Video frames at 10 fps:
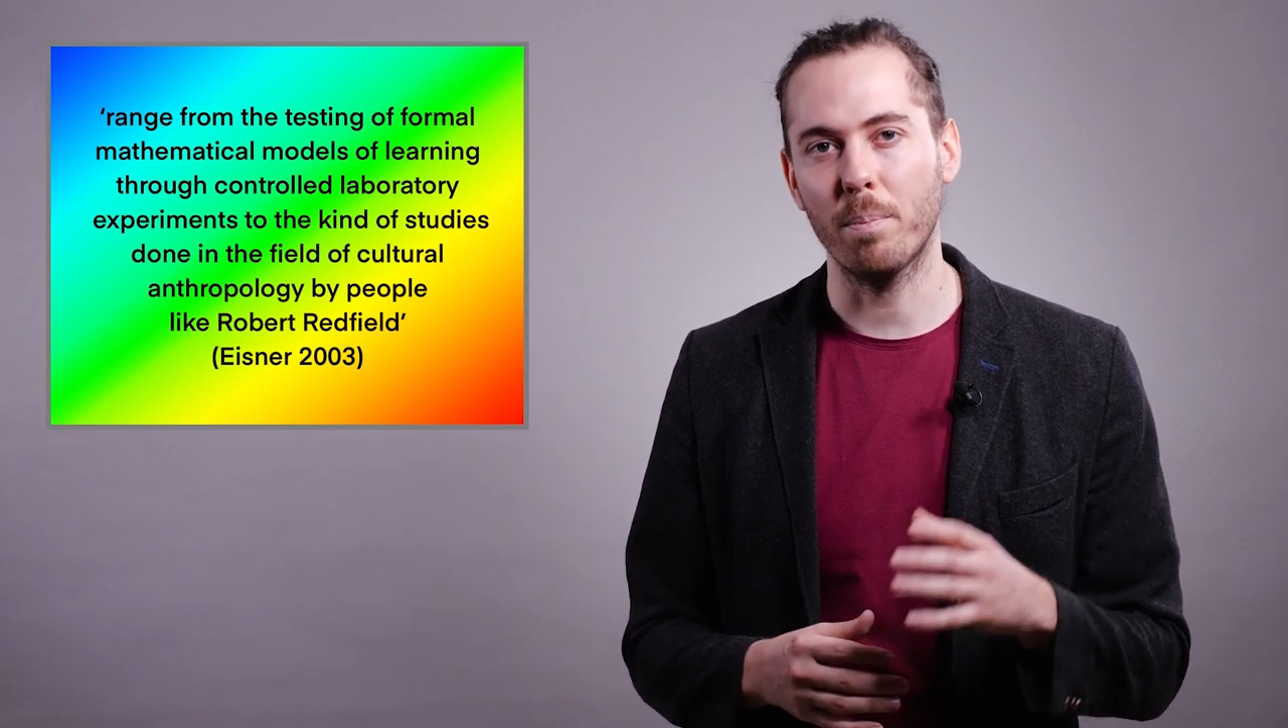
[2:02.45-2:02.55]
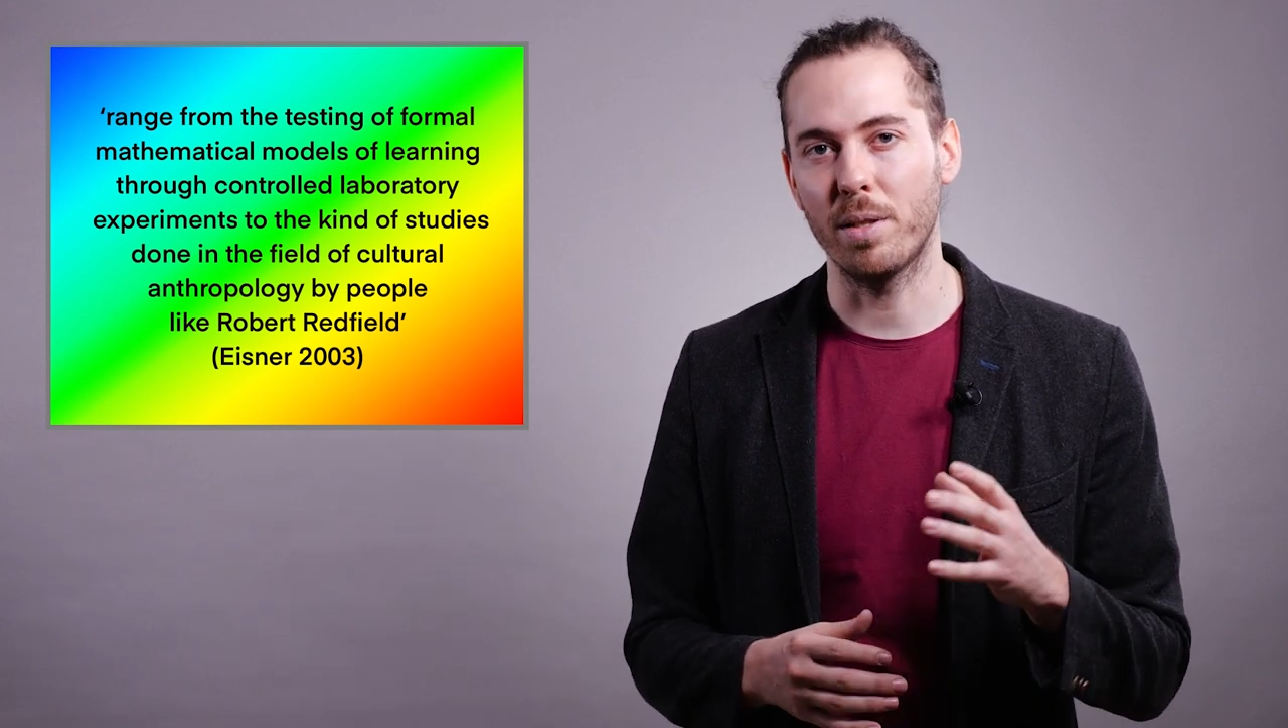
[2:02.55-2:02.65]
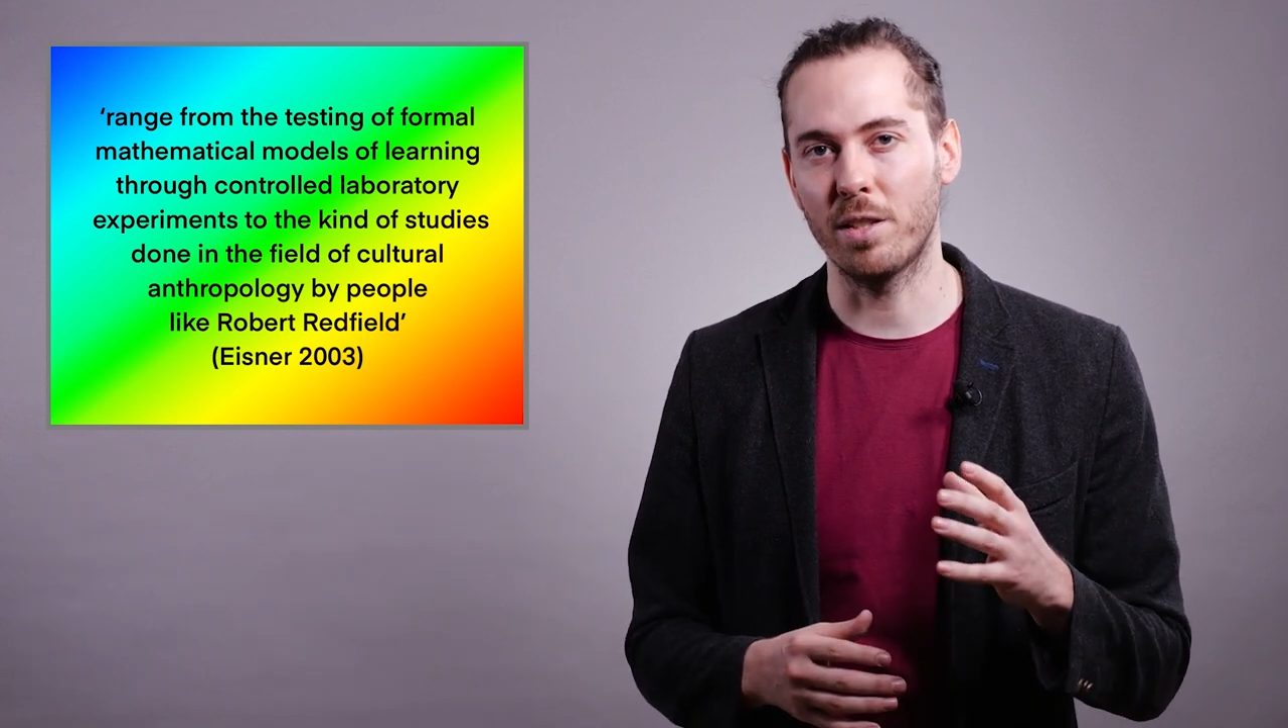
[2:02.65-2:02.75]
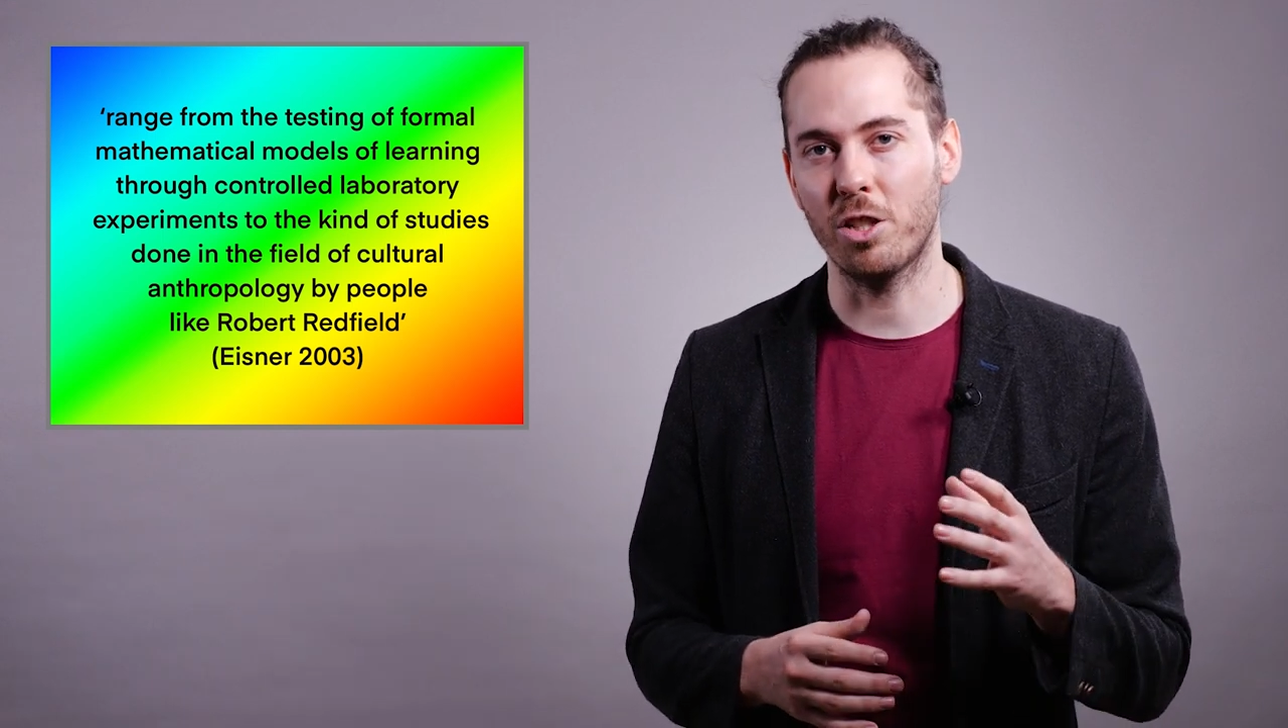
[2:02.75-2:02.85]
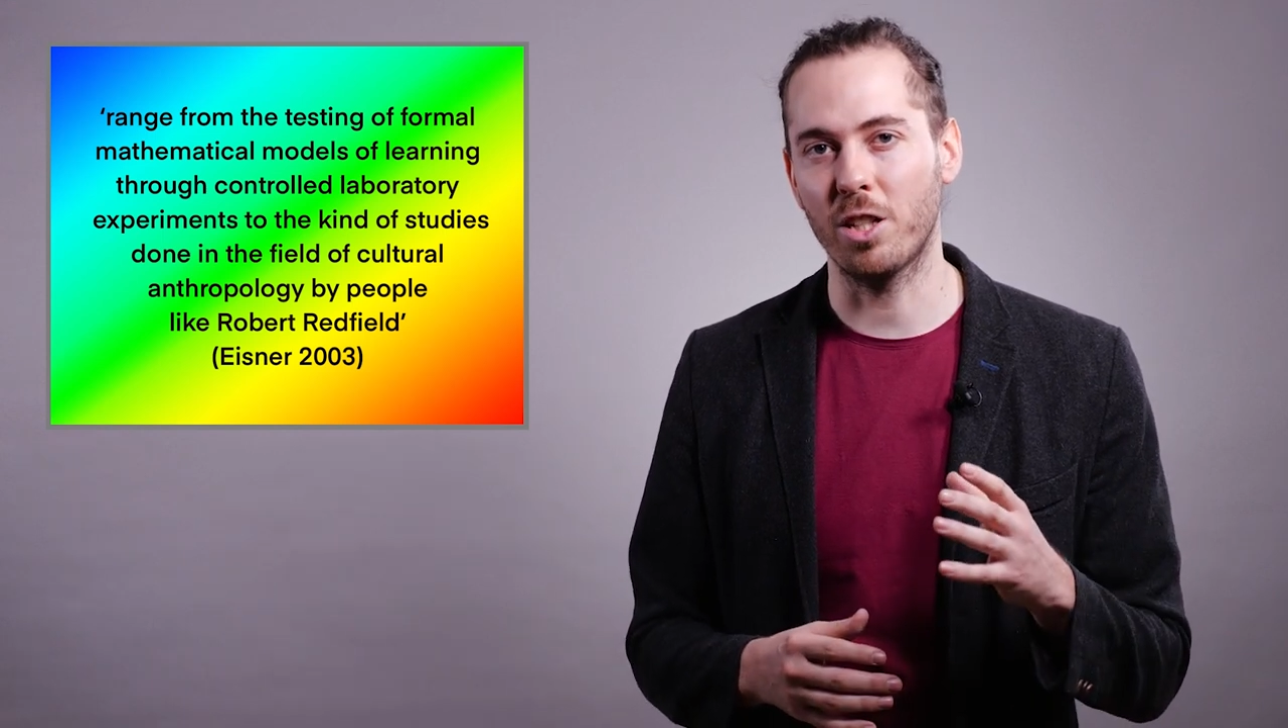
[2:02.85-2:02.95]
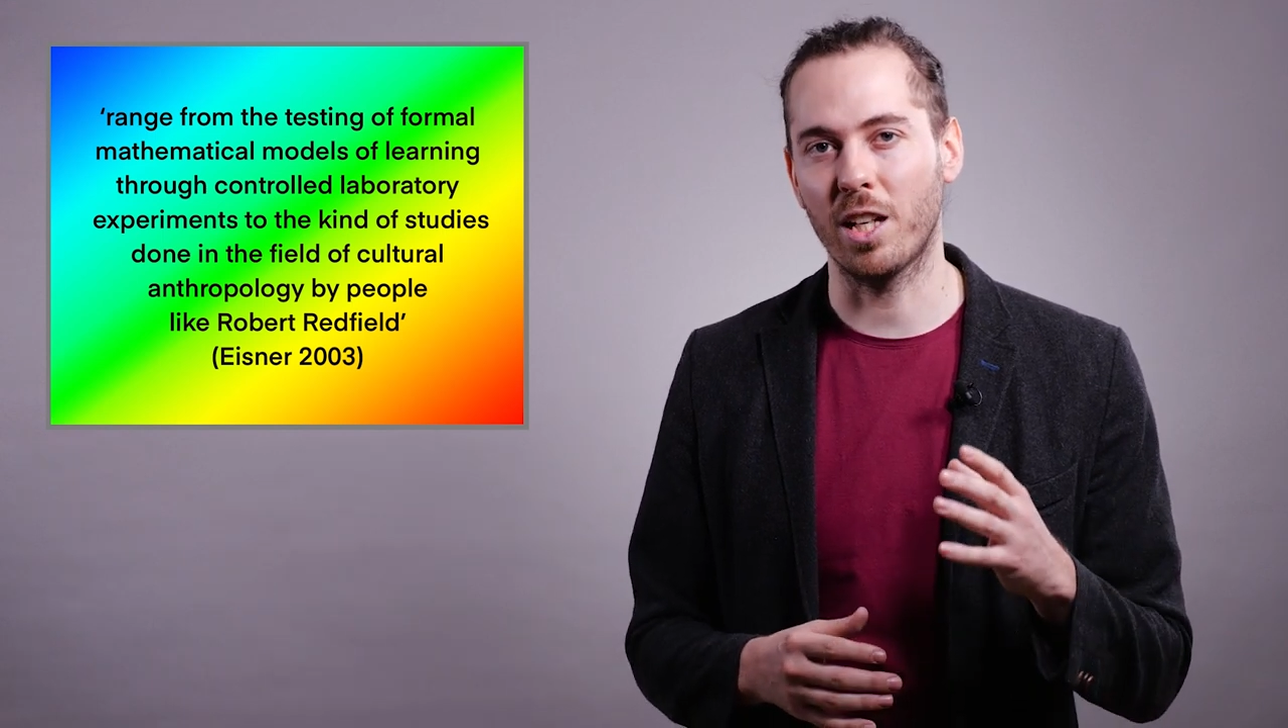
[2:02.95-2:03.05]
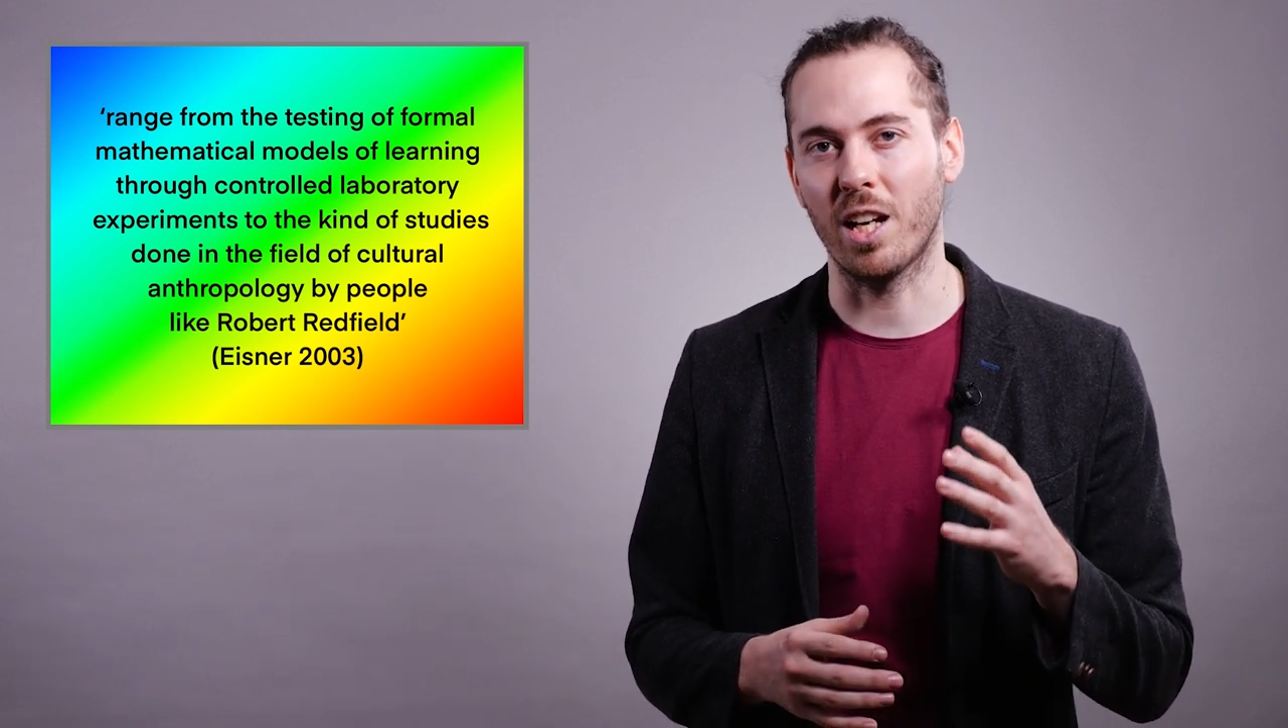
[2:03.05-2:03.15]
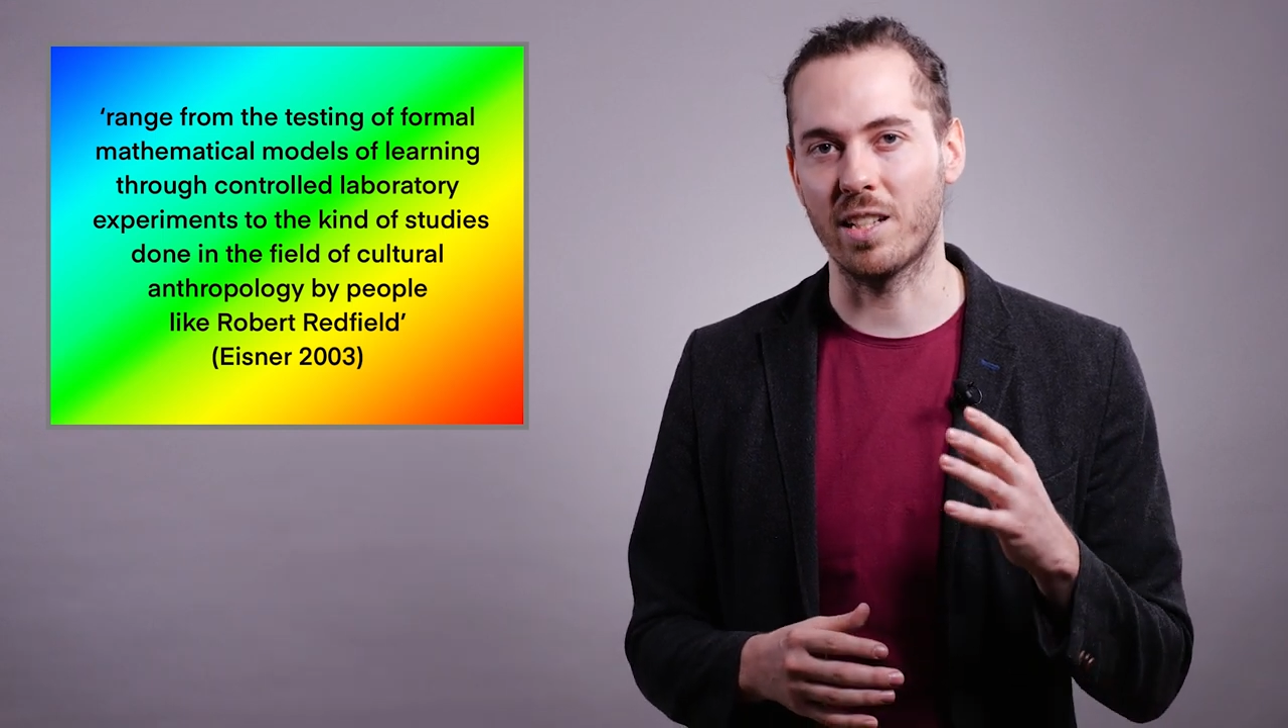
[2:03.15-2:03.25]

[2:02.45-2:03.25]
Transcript: positioning